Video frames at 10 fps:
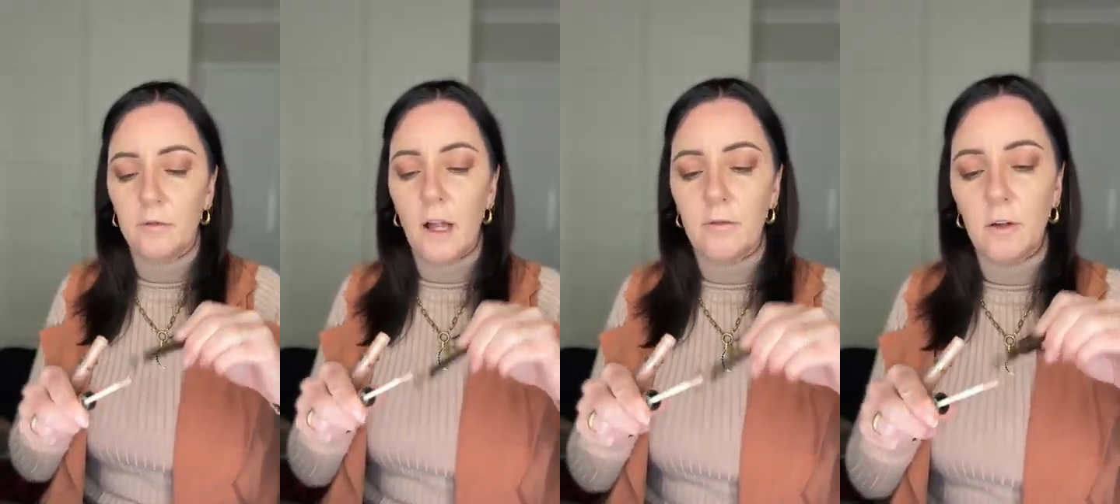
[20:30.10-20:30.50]

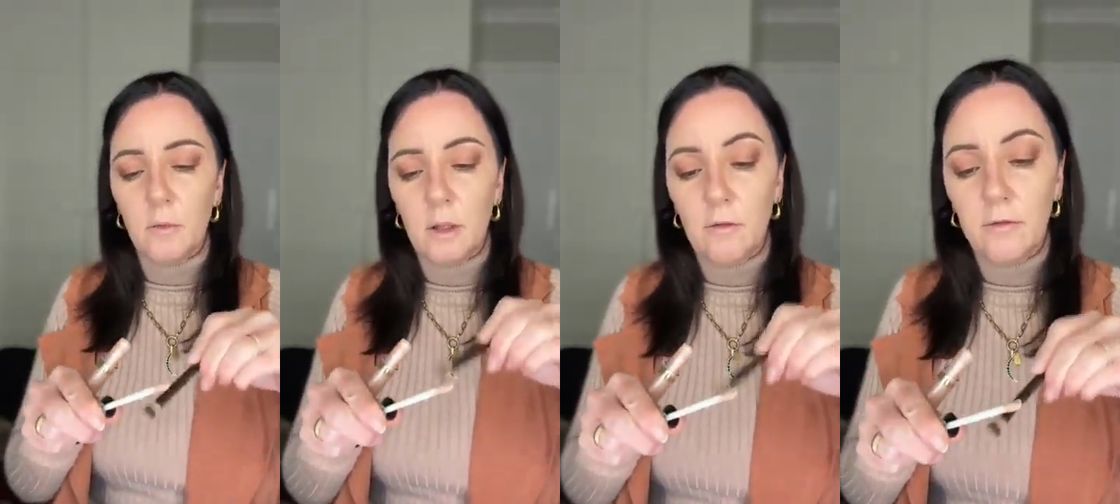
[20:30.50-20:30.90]
fluff
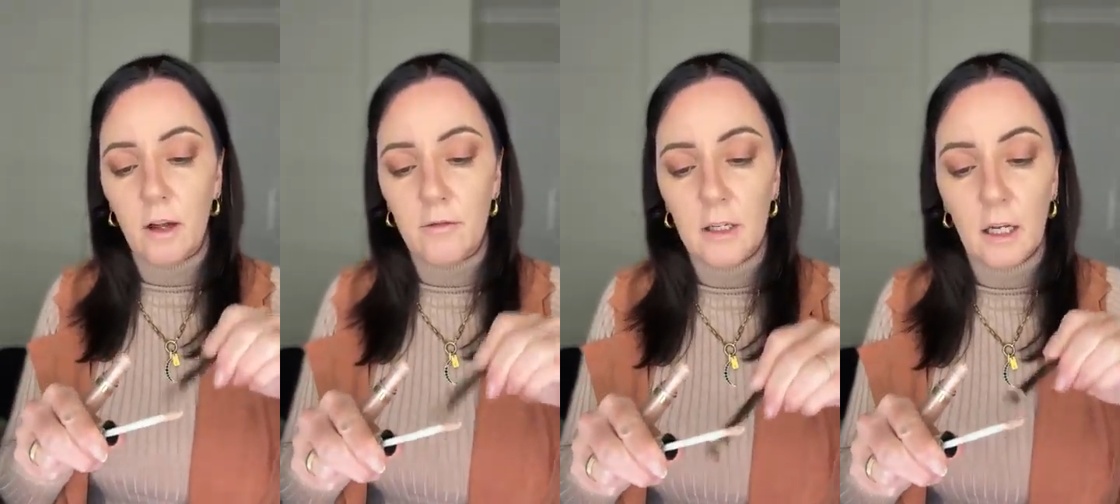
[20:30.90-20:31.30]
it with the
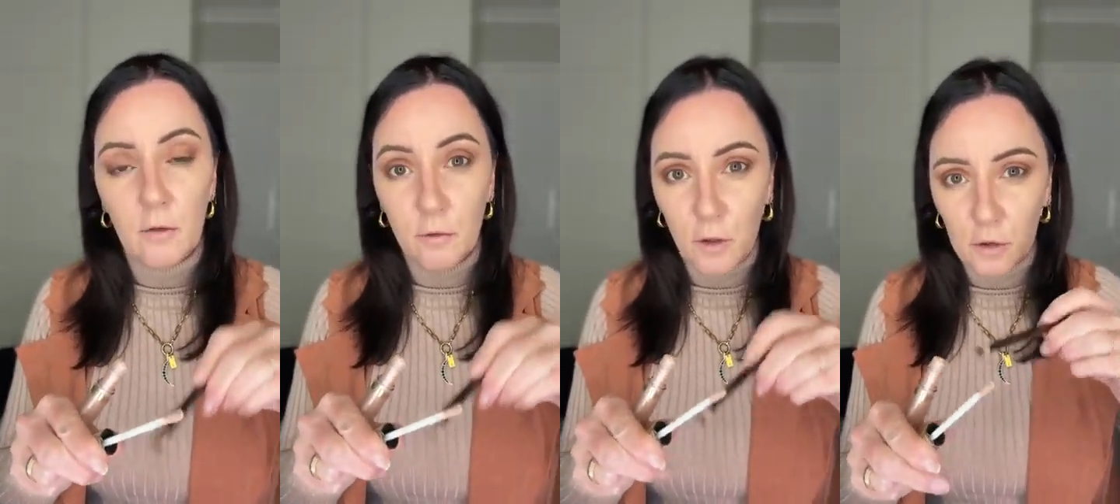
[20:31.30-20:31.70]
fluffy
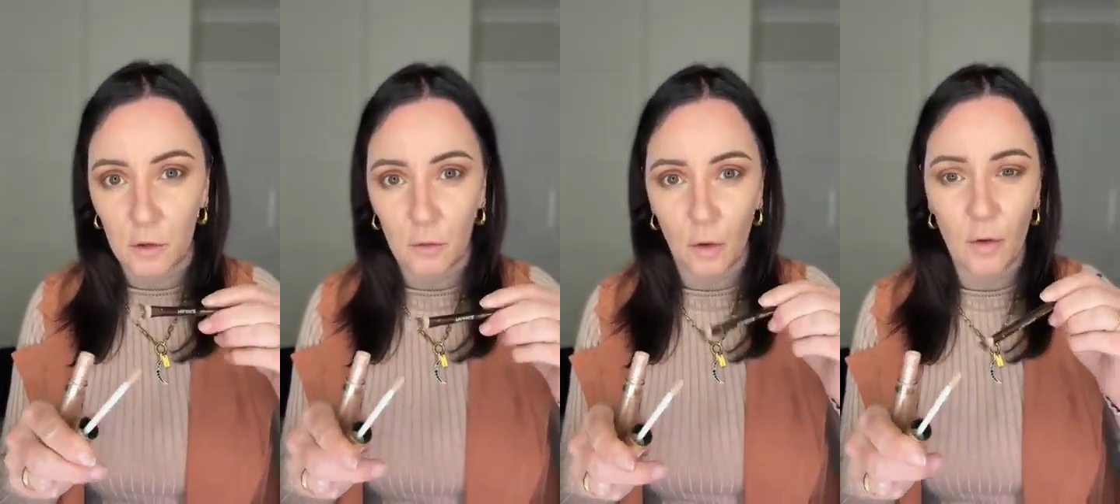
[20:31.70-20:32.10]
end
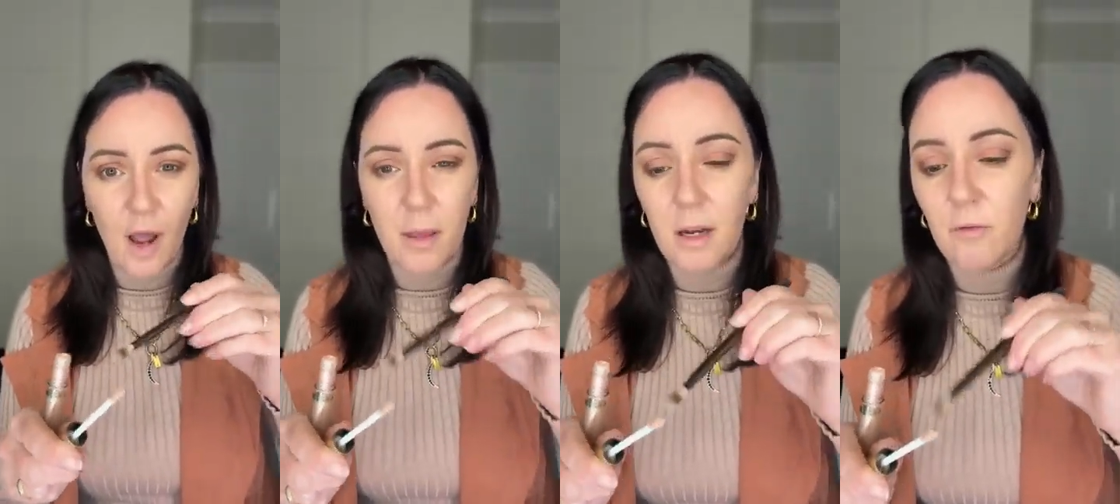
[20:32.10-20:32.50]
first of
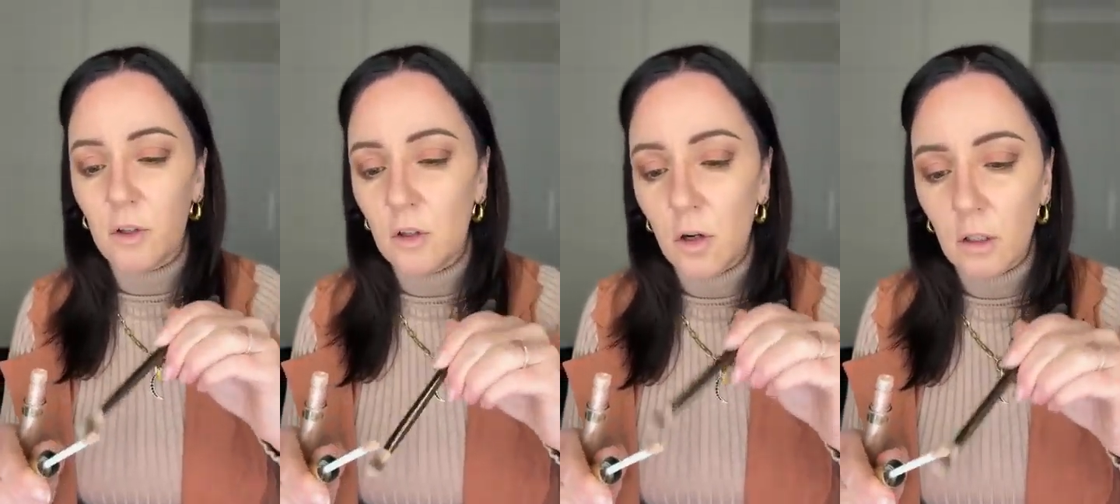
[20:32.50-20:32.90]
all, and then if
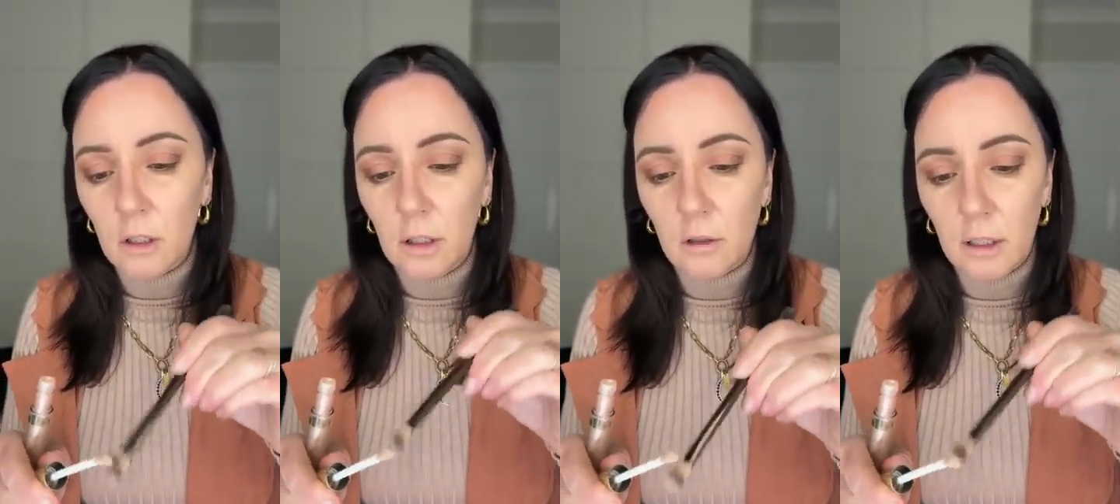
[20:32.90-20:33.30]
it's not
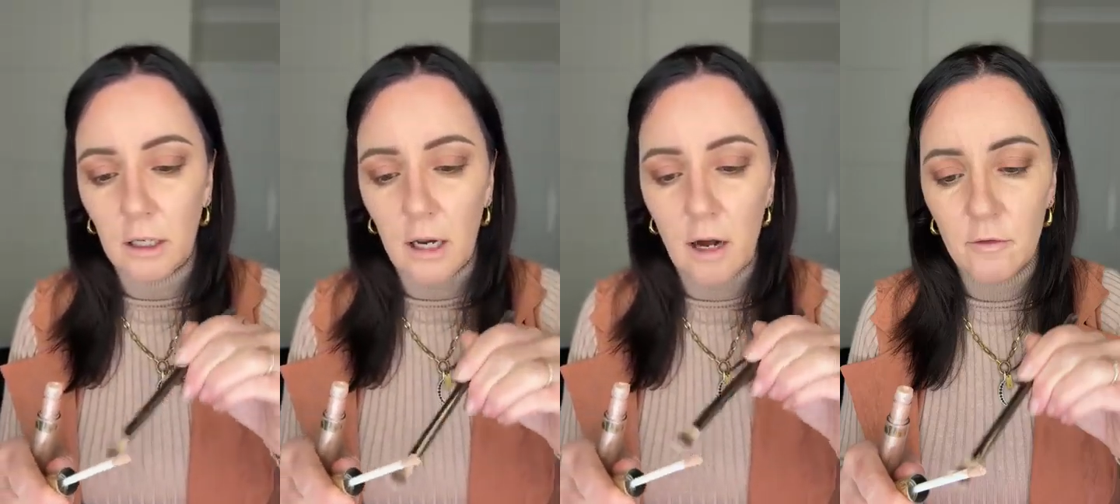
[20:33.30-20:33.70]

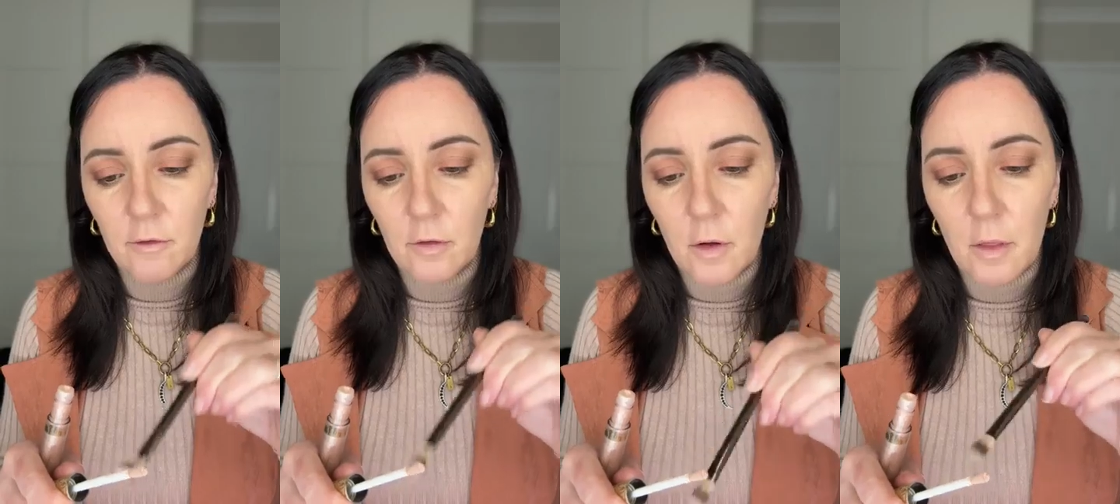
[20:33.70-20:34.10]
glittery
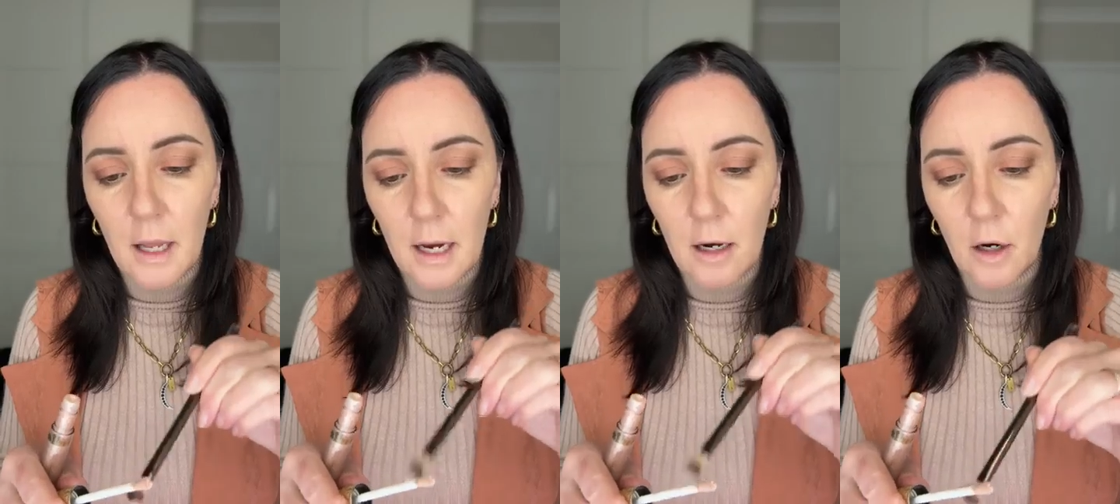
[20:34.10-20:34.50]
enough,
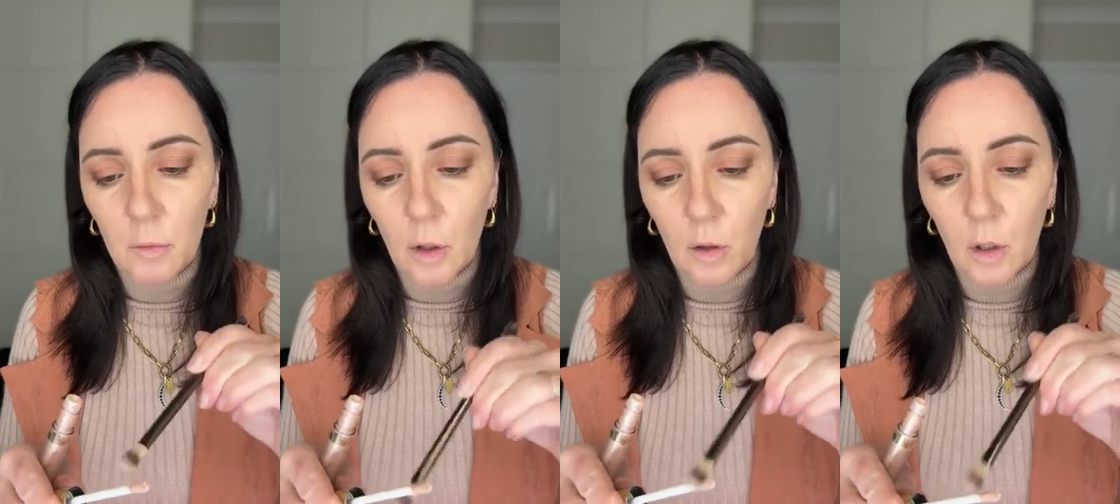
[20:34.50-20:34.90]
then
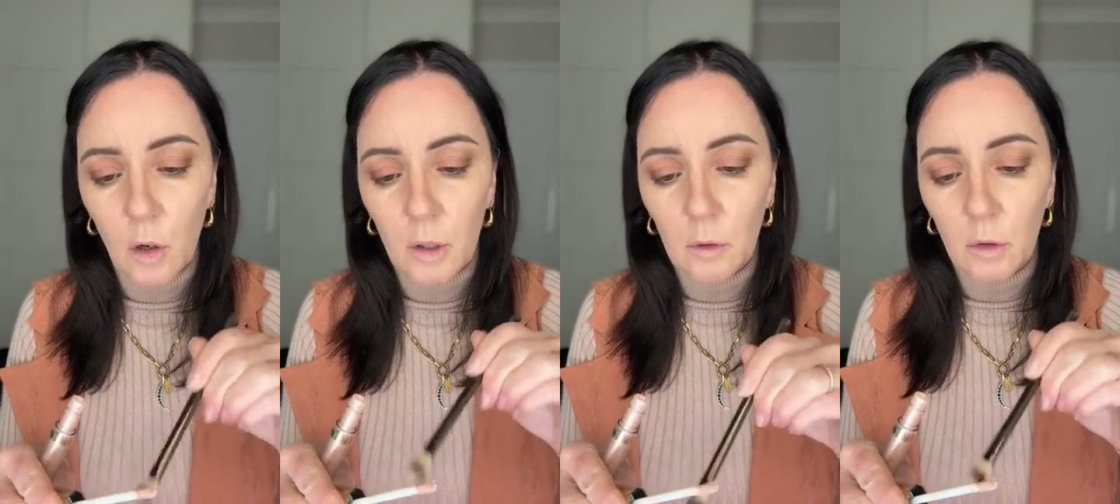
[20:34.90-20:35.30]
I'm going to
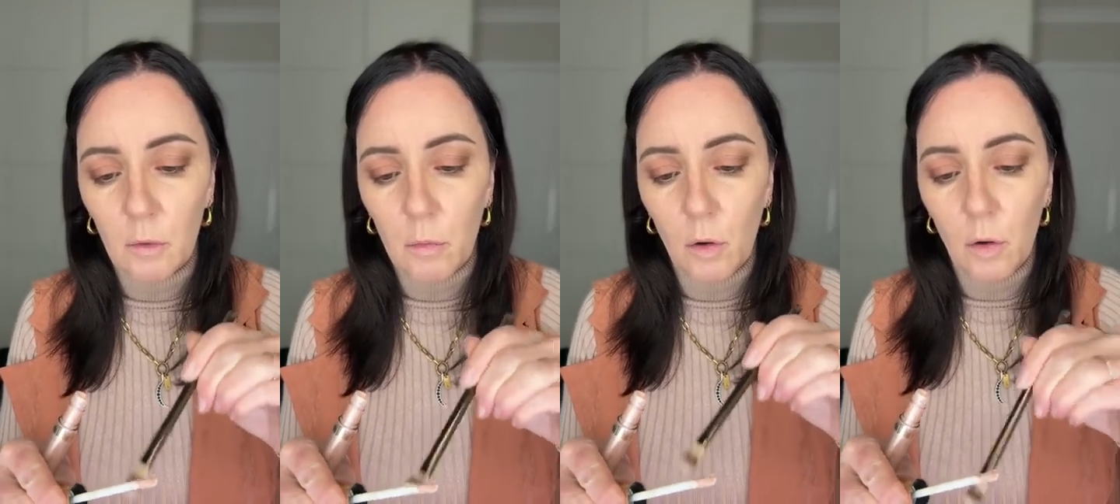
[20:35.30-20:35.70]
go in
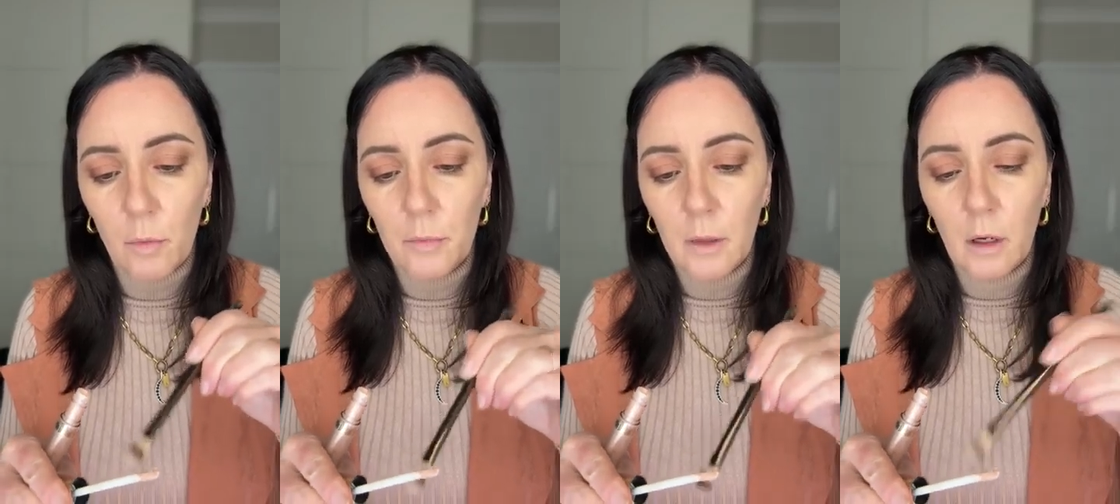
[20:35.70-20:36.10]
with more.